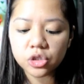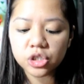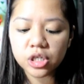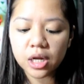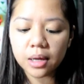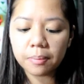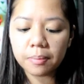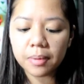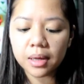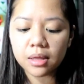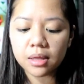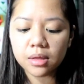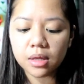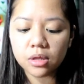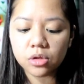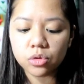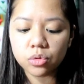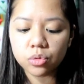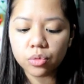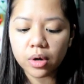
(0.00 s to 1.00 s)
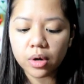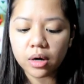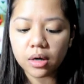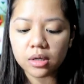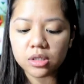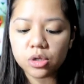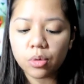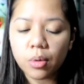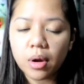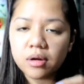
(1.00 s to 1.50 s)
shape it into
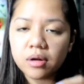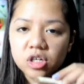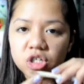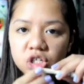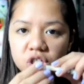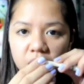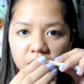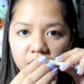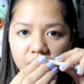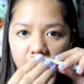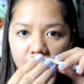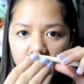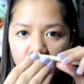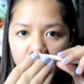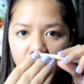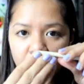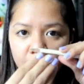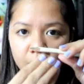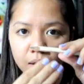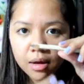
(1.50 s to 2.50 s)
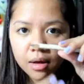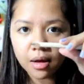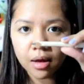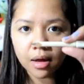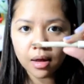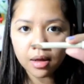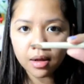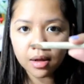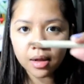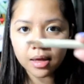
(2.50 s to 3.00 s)
a squarish thing,
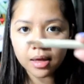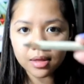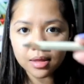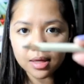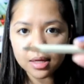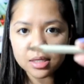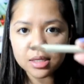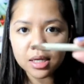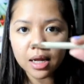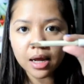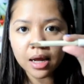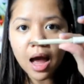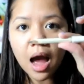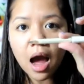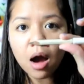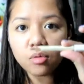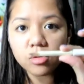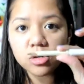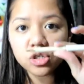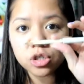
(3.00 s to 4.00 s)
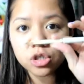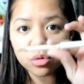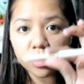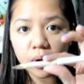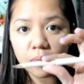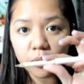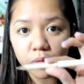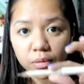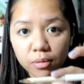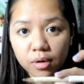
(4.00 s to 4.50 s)
like this. Like, how would Shu
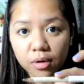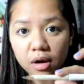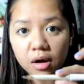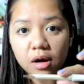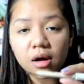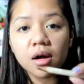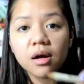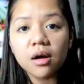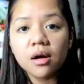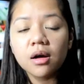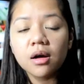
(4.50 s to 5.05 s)
Emura